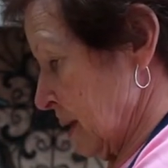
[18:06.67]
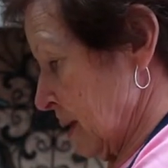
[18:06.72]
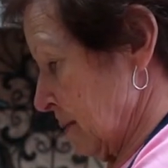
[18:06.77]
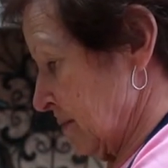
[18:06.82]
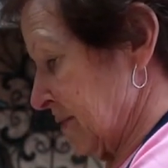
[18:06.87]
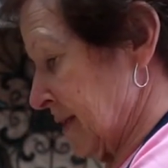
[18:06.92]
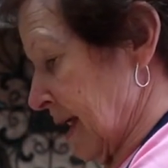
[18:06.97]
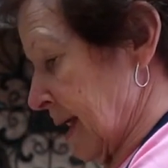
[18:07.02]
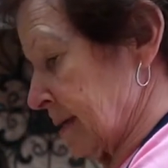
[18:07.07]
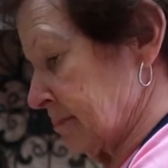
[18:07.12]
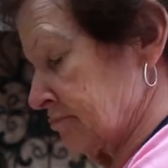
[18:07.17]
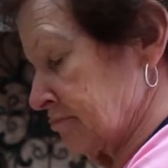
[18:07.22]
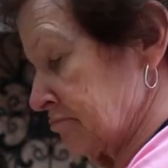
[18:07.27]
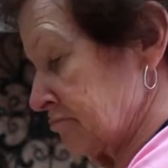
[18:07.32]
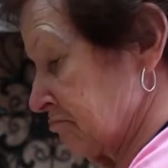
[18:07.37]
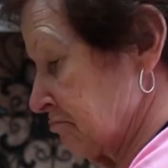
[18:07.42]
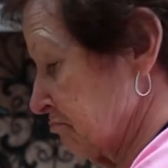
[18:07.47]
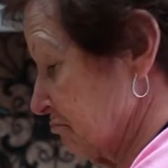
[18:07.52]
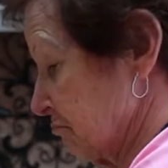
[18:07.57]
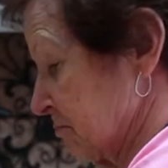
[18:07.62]
then
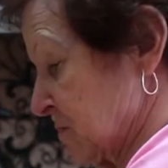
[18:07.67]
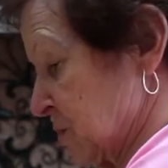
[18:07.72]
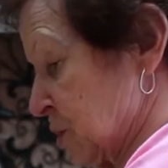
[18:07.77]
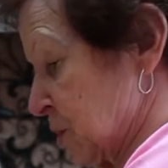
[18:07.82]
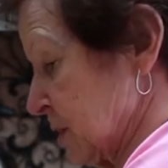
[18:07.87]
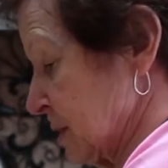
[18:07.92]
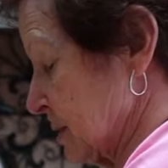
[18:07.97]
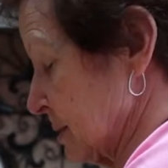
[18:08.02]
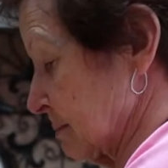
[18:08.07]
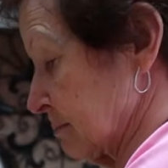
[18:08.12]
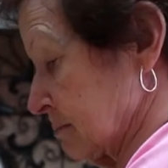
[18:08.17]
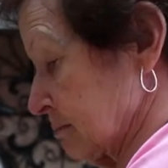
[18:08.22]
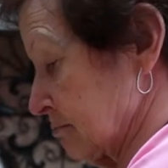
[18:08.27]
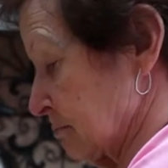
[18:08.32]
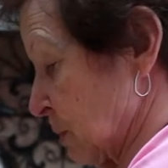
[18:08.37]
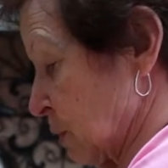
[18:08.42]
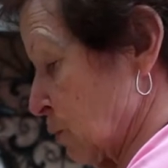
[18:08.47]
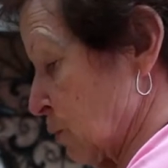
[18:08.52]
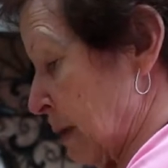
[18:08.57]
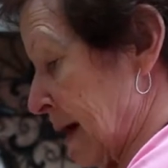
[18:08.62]
just
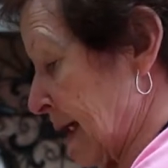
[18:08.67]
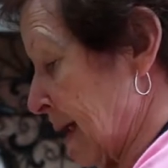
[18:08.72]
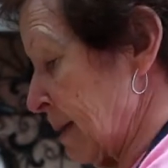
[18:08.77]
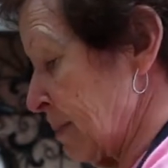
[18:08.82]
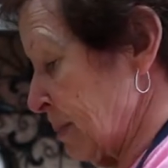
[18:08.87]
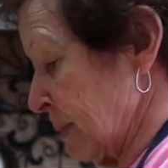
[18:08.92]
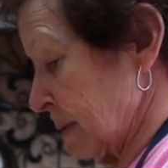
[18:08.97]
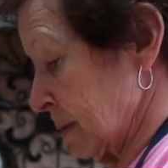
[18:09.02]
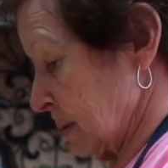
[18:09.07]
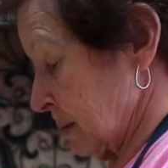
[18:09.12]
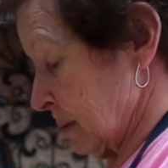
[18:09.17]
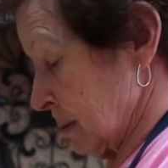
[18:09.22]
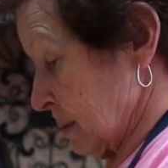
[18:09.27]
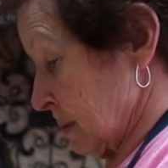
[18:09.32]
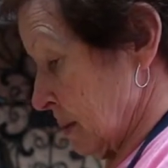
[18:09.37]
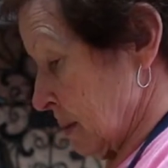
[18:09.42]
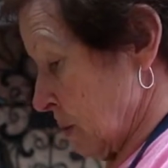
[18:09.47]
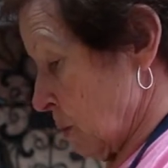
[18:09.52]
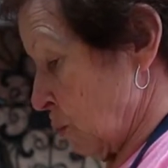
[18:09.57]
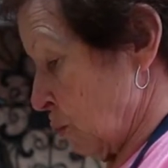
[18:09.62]
grab
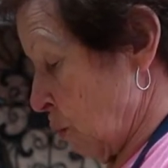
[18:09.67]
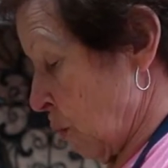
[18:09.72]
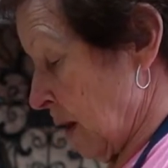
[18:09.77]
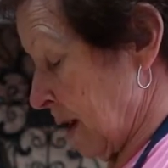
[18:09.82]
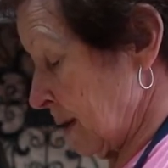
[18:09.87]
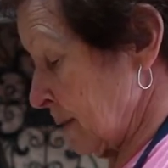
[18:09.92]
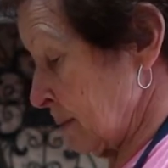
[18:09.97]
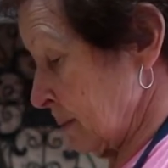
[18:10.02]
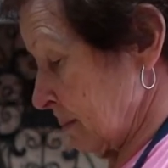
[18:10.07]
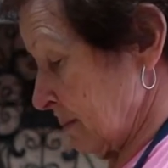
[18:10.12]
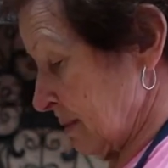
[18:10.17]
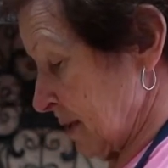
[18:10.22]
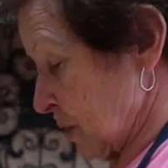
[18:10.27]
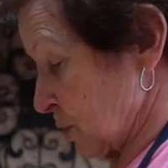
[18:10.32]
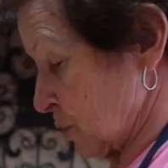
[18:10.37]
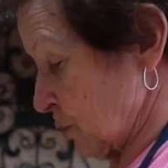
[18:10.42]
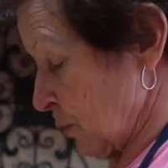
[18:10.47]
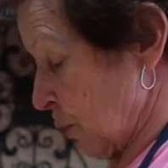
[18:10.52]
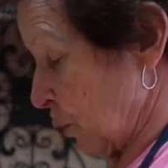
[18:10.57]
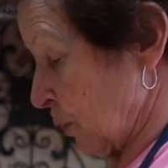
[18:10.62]
one that
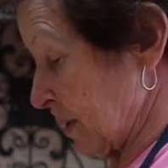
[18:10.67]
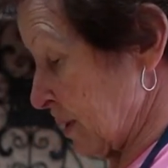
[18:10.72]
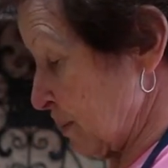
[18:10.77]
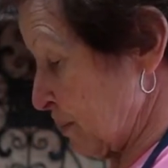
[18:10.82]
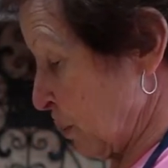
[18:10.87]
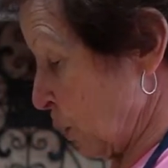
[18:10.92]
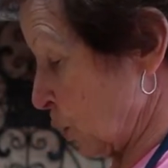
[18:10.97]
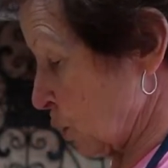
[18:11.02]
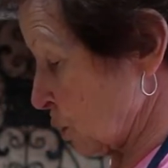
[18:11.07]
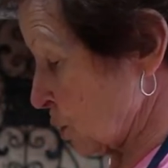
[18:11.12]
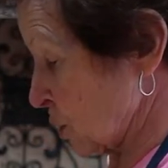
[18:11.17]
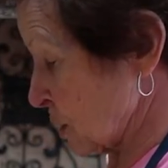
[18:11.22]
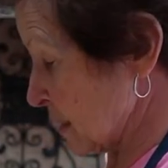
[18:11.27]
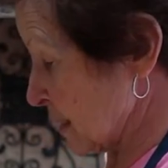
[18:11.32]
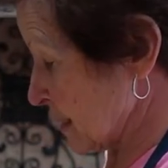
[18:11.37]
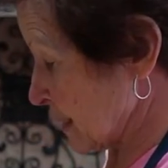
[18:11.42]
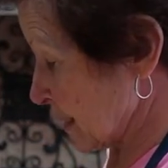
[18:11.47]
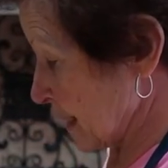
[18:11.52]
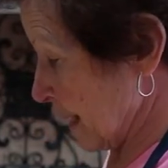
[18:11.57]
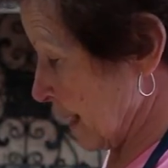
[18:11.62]
you already
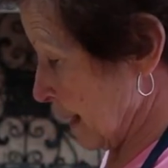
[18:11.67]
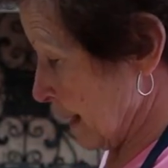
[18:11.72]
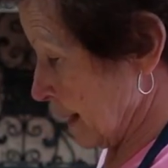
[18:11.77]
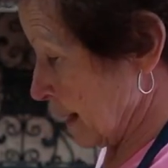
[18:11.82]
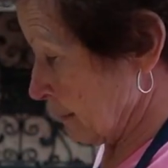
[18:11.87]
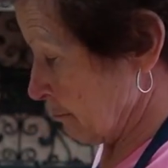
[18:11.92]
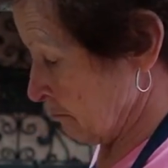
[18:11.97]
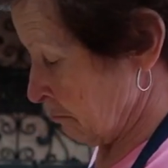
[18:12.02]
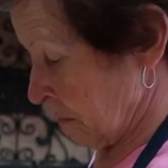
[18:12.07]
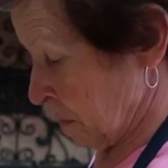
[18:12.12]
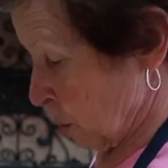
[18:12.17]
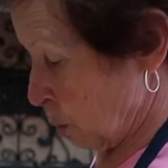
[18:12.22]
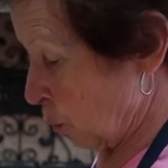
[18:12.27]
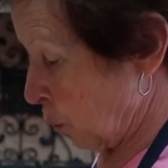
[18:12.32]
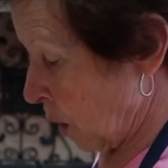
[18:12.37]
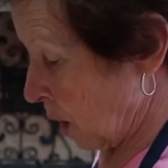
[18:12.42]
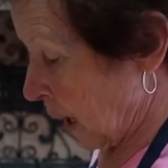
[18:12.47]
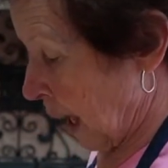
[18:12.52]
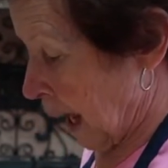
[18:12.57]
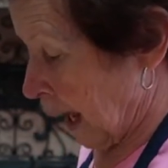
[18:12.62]
purchased and
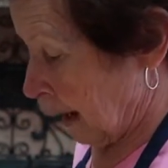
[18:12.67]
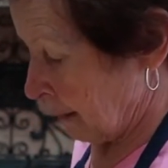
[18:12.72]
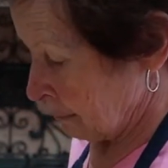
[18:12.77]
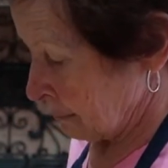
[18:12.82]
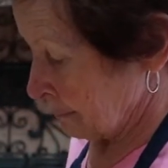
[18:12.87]
voila.